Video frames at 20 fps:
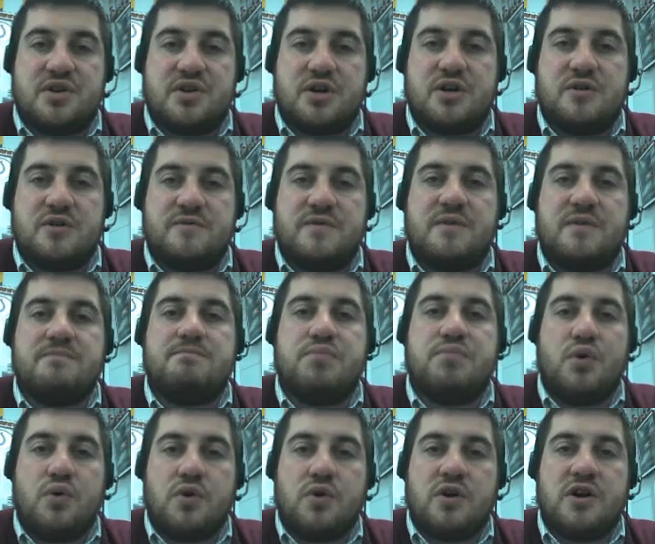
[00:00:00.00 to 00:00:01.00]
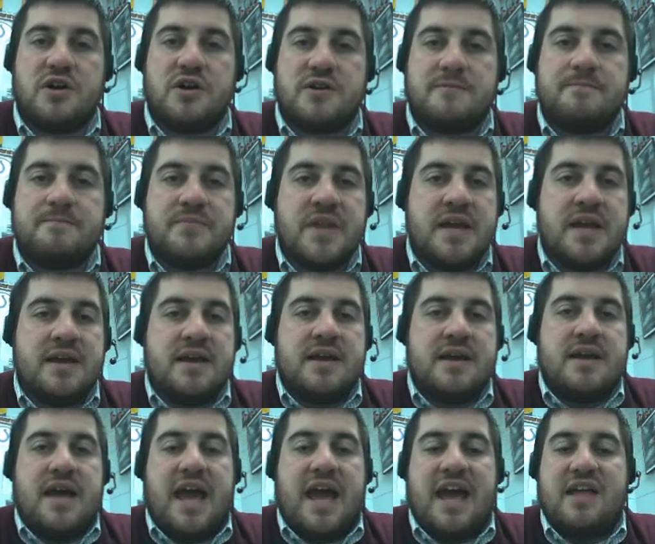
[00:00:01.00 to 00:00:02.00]
Reserve Board.
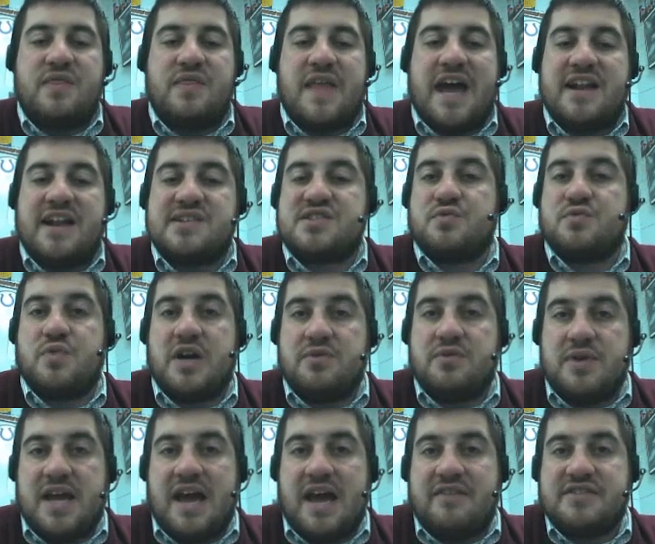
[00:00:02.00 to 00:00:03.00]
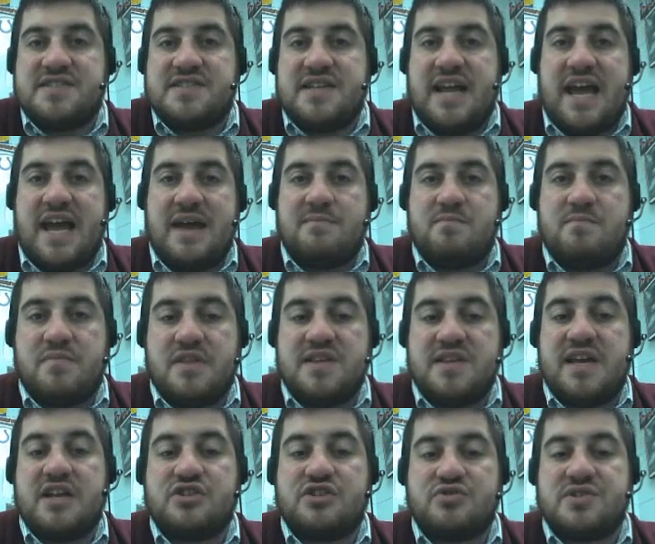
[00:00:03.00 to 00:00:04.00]
And that is the way we have it today.
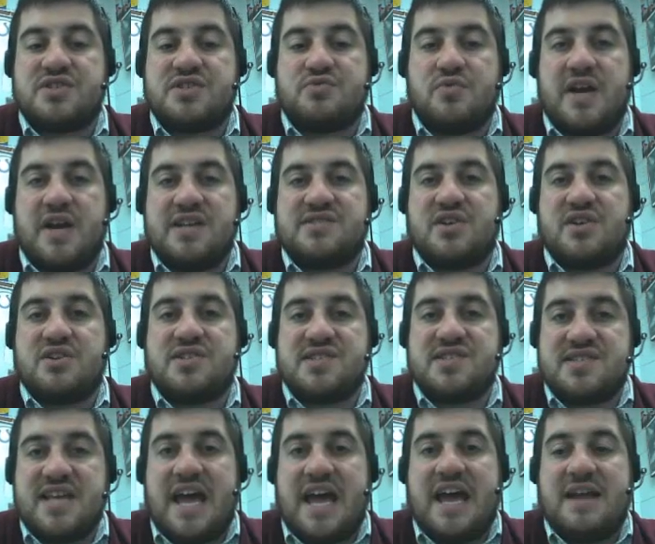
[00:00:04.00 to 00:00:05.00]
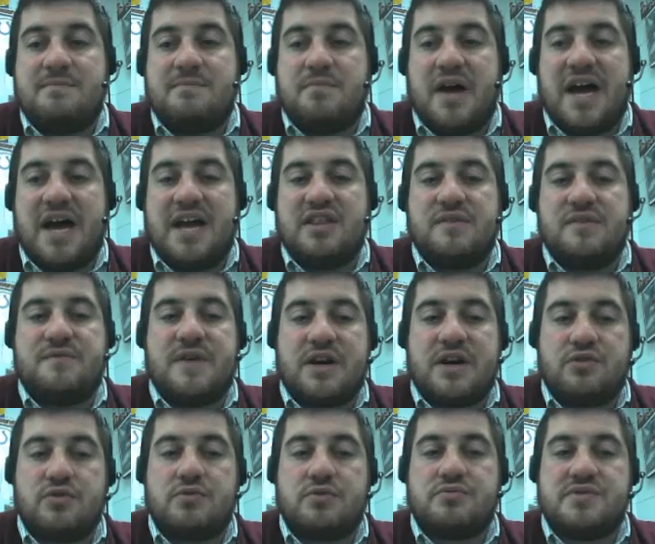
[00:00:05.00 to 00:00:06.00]
Interest rates are set by
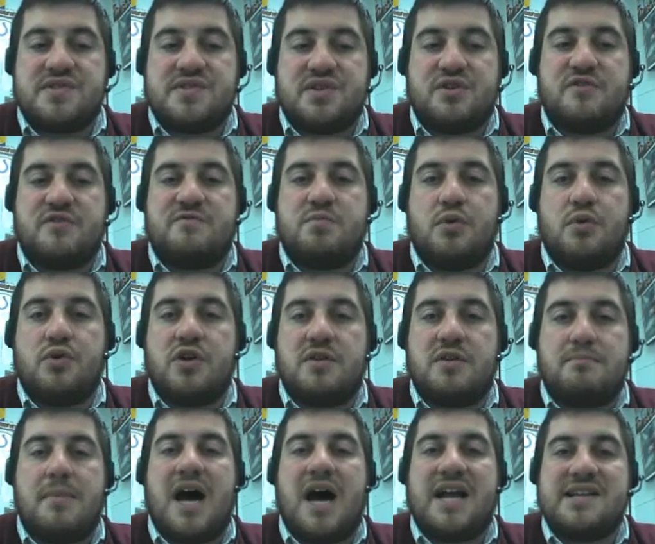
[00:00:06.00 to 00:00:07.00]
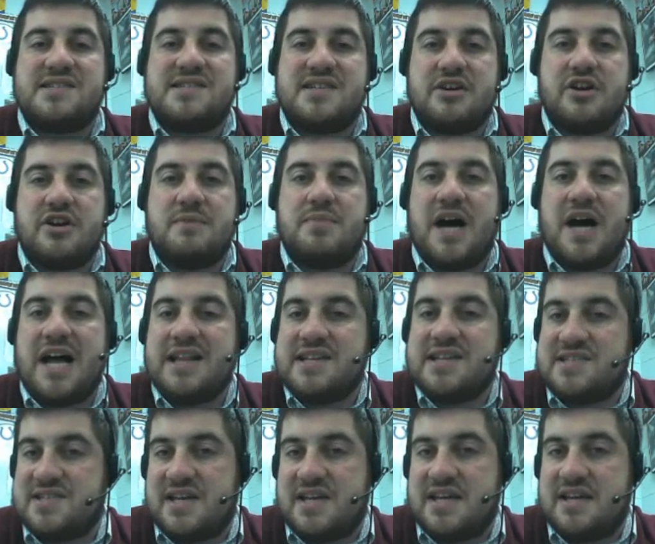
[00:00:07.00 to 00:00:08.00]
the Federal Reserve Board. Monetary
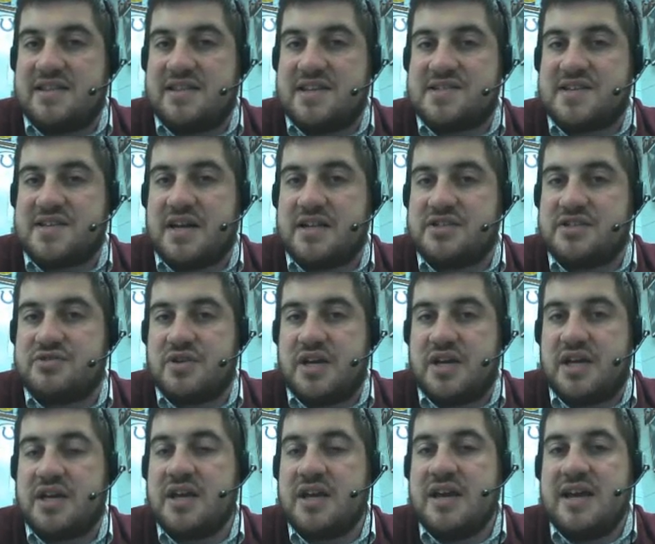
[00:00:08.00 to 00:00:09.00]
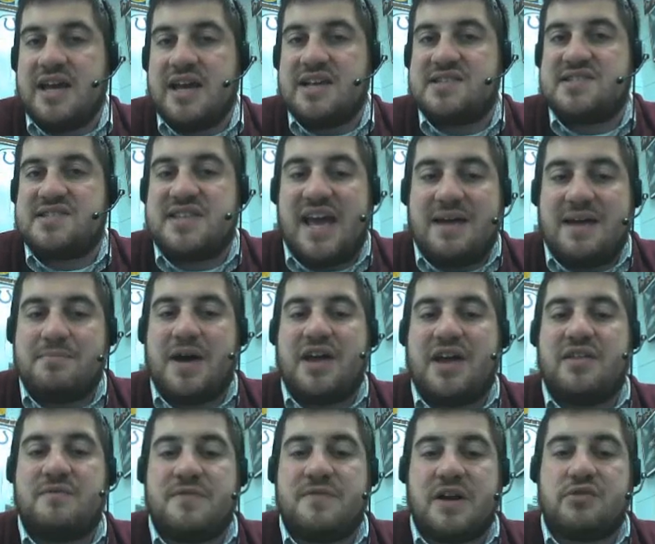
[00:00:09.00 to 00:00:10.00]
policy in this country is
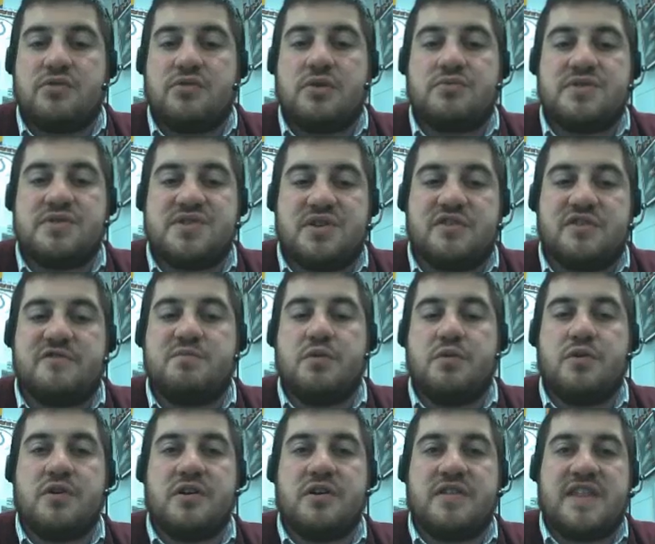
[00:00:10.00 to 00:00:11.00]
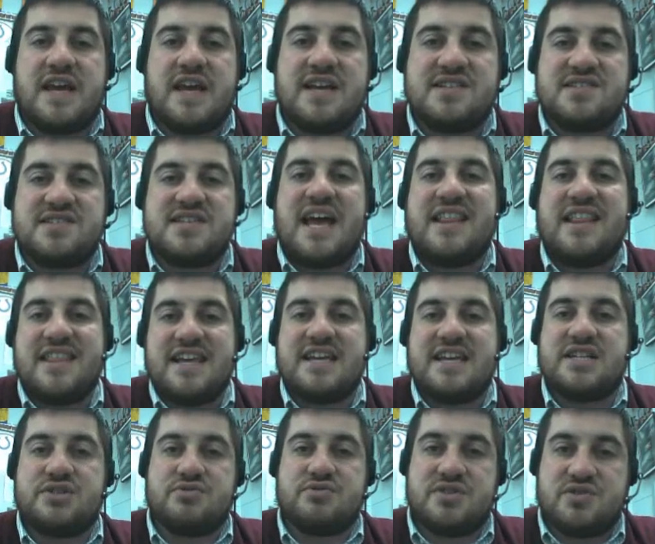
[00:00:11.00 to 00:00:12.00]
set by the Federal Reserve Board. They
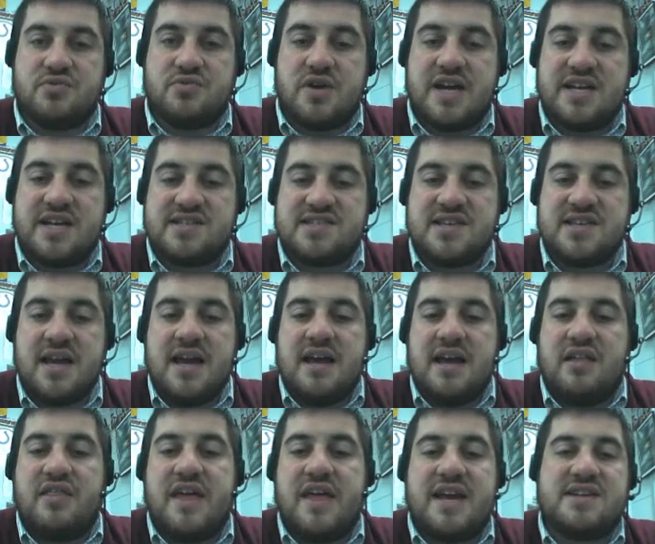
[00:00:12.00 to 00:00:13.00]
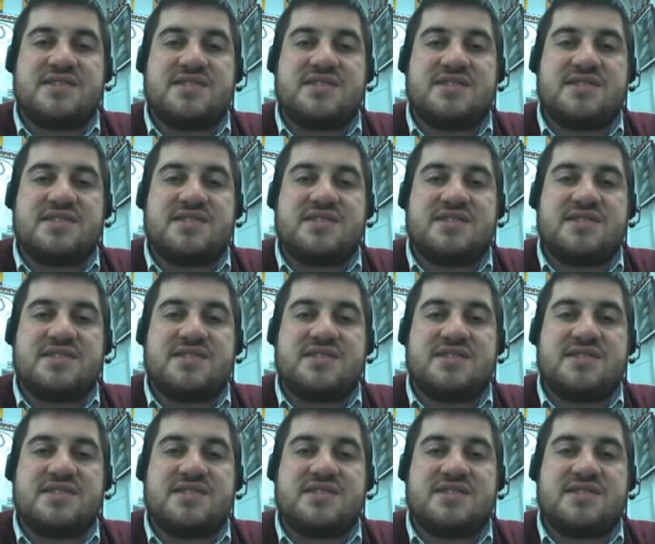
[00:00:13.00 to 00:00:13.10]
set the interest rates,